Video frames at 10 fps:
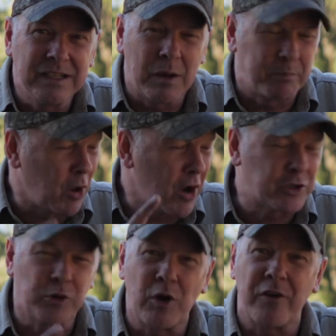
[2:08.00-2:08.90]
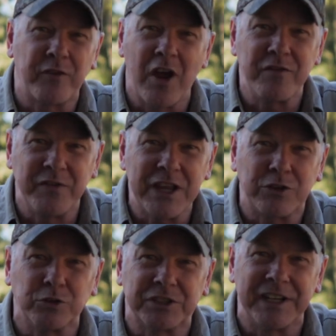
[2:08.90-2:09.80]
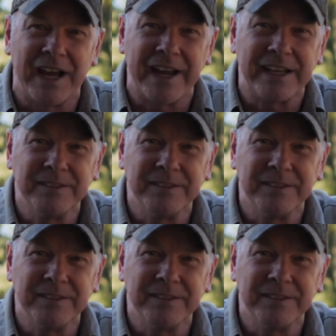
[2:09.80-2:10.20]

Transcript: applied to an off-road vehicle today.